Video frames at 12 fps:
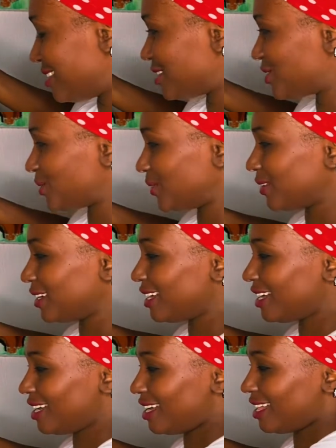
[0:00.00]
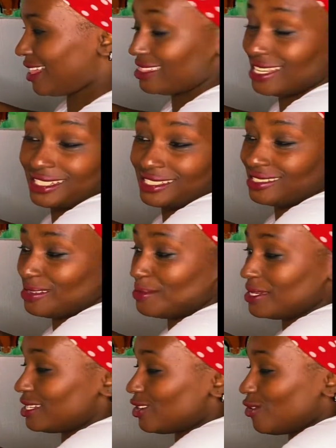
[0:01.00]
So that is the
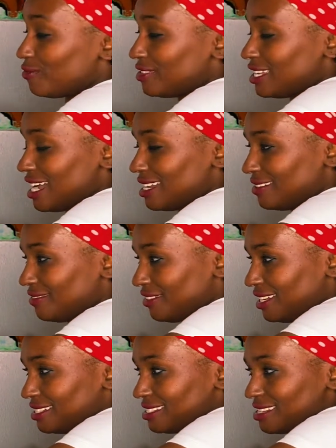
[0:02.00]
meaning of the Advent,